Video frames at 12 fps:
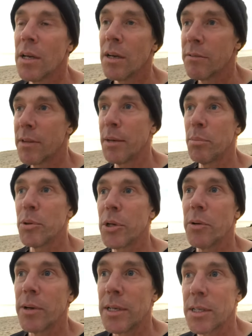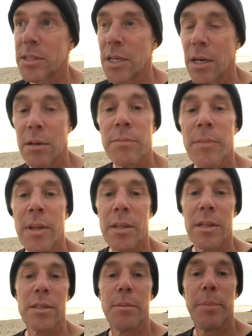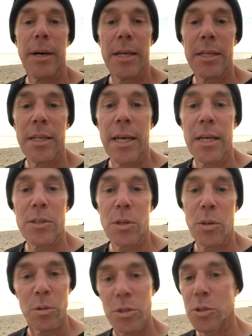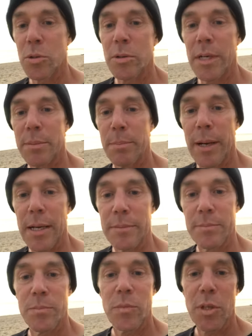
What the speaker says: If they put you in the cell, there's a button there, it's called a duress button.